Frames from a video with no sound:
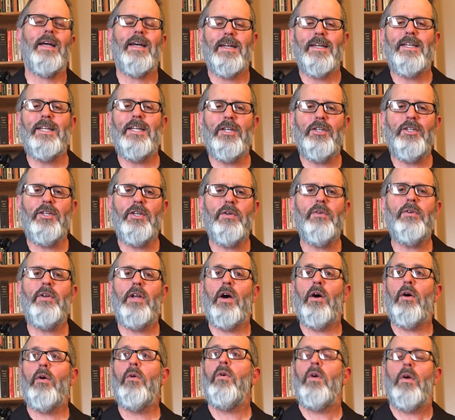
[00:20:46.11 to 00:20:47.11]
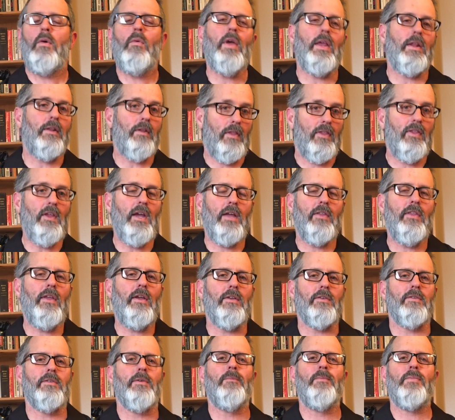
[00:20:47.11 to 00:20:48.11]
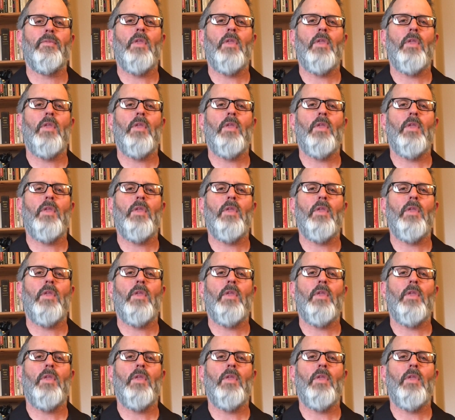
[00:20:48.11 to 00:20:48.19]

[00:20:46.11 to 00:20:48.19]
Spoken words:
Did you know, wait, think of this.